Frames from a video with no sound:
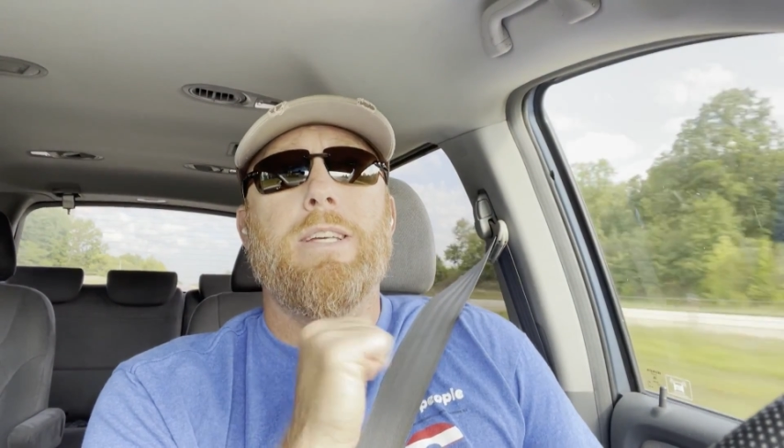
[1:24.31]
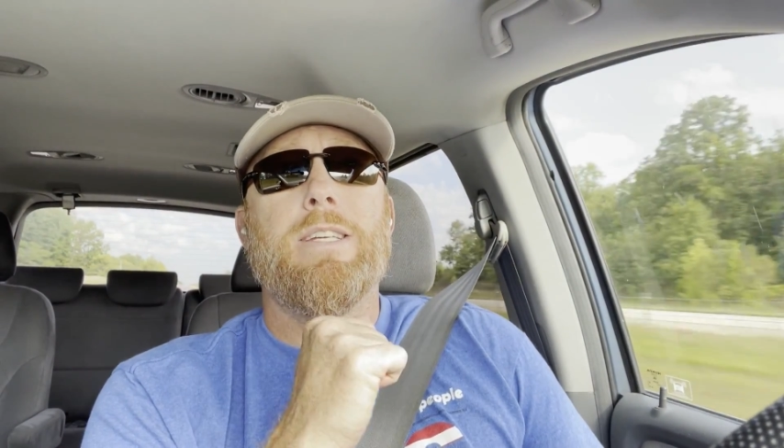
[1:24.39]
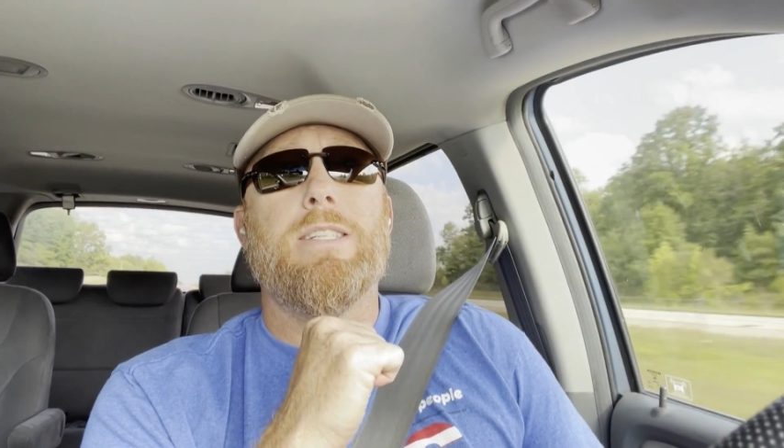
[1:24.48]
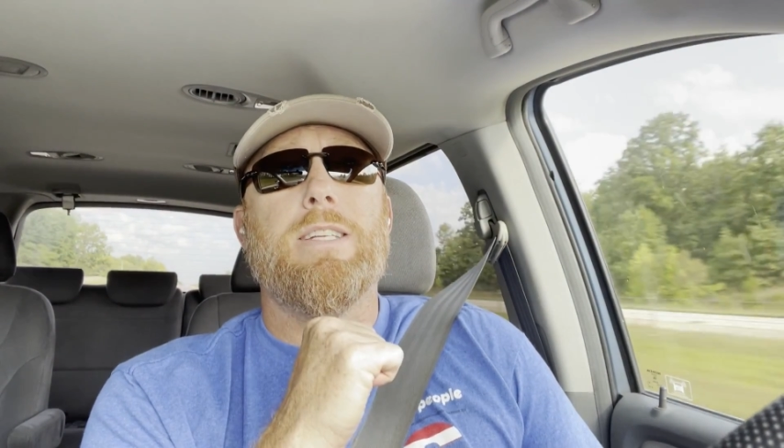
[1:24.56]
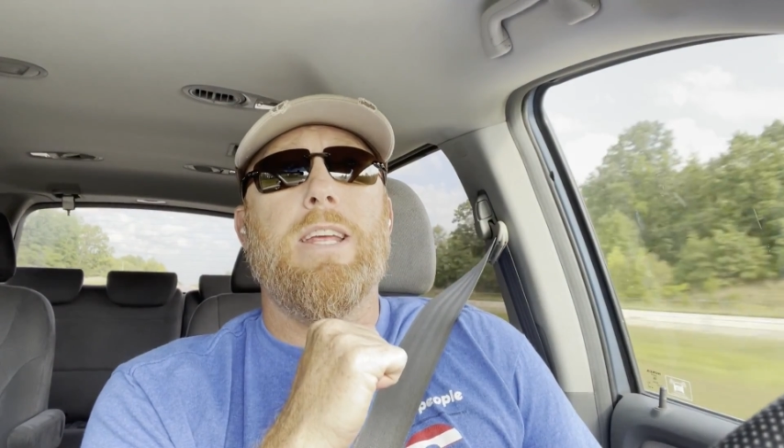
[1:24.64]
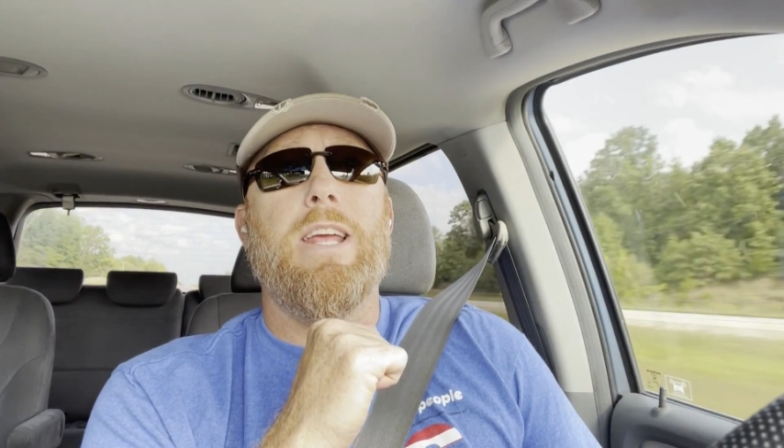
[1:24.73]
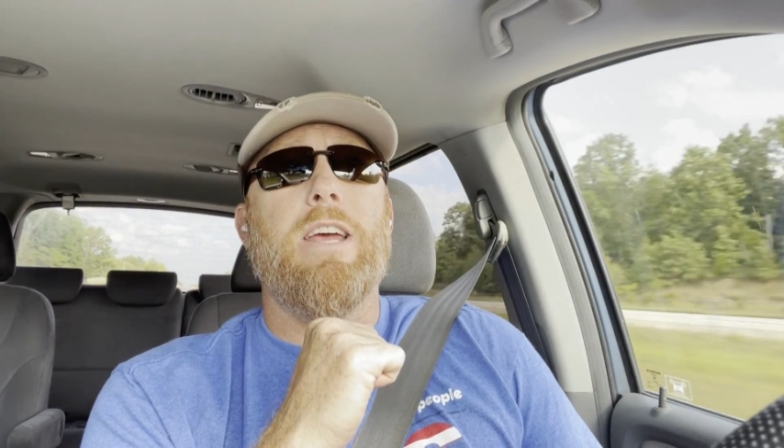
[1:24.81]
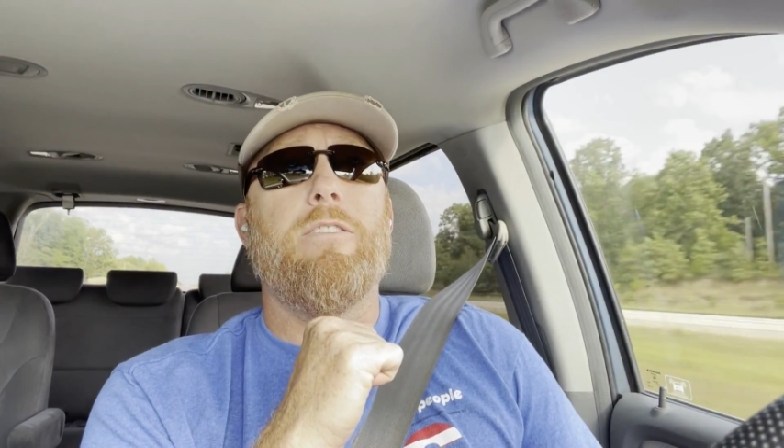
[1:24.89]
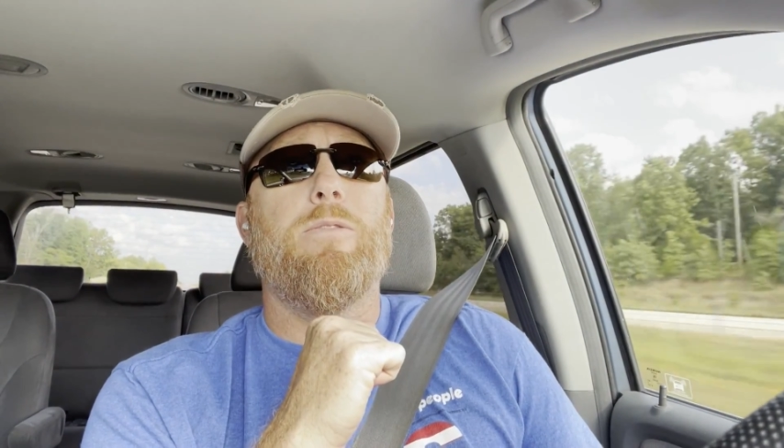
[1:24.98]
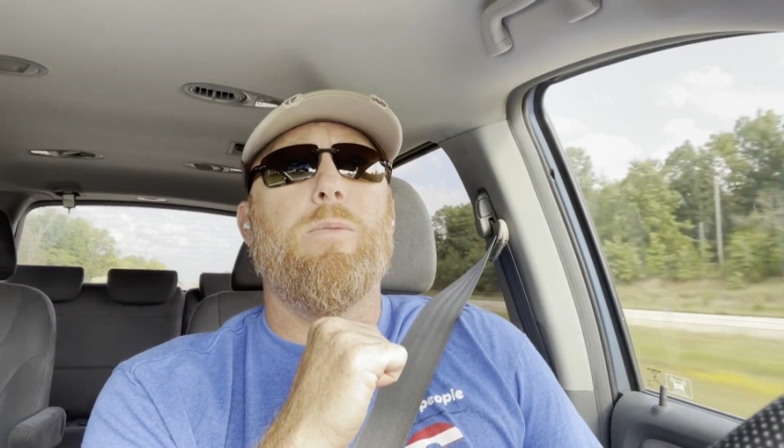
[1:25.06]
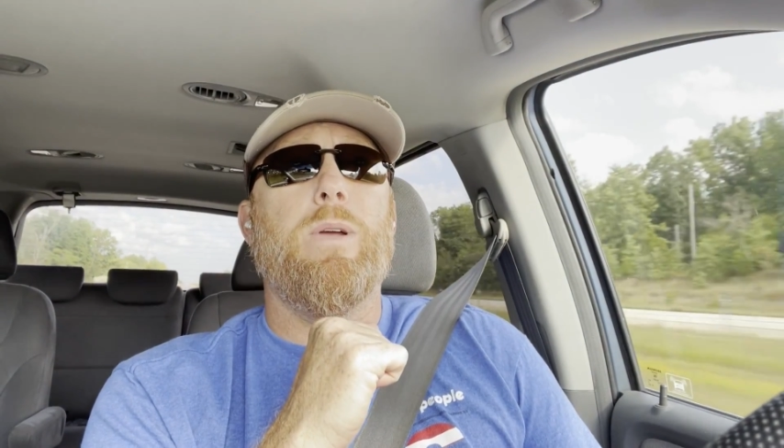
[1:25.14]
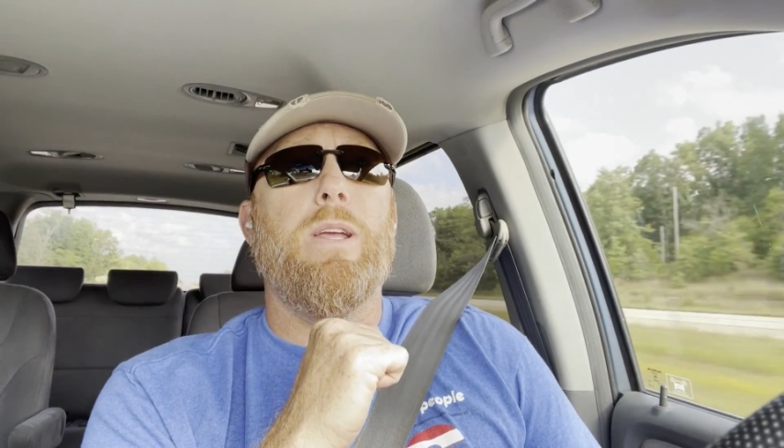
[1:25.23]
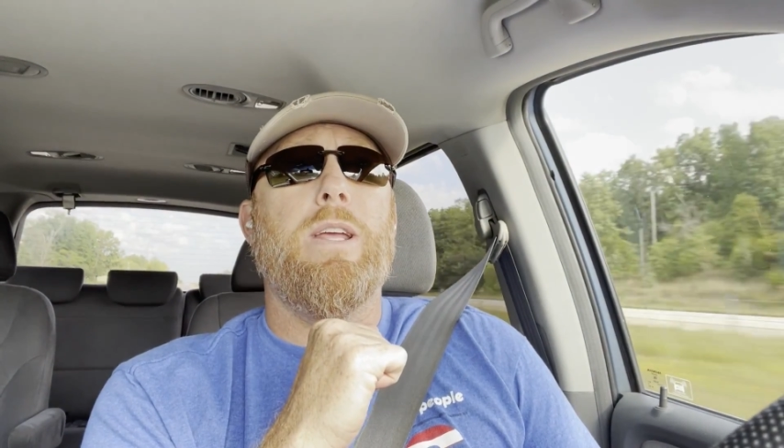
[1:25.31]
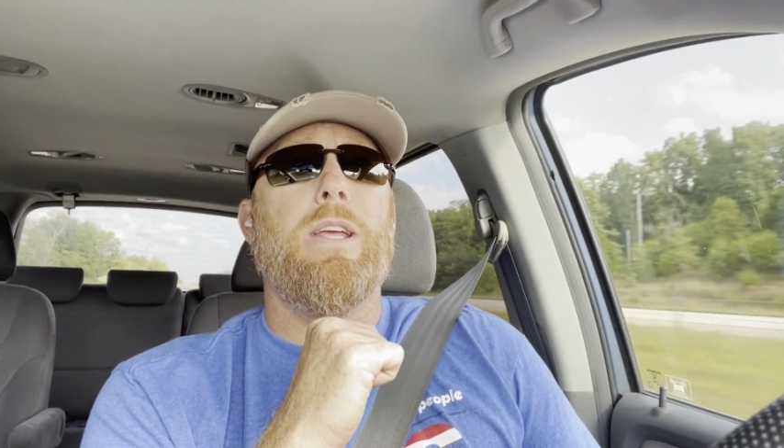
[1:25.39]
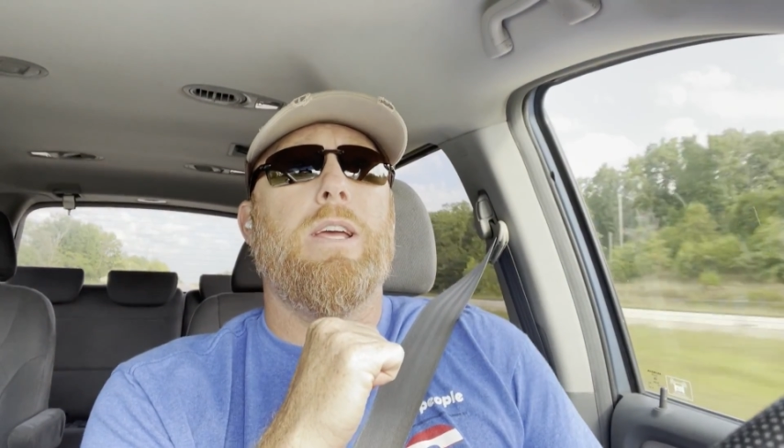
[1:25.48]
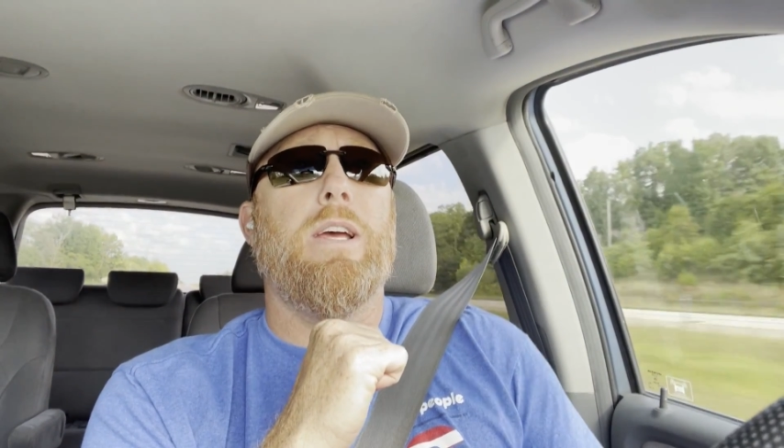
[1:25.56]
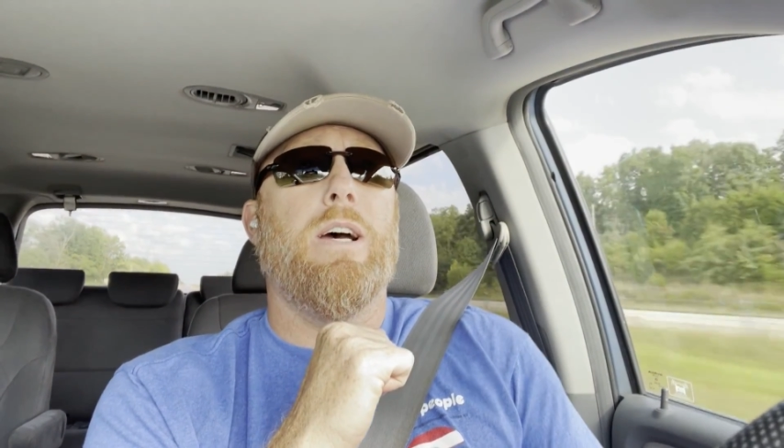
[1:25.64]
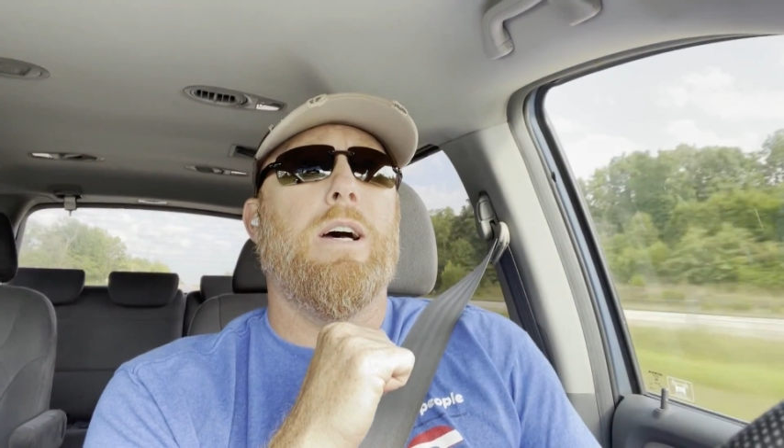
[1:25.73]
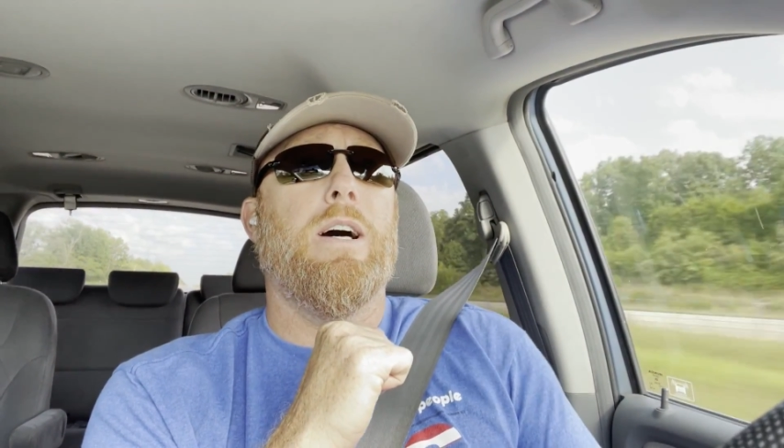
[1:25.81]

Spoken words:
See if we.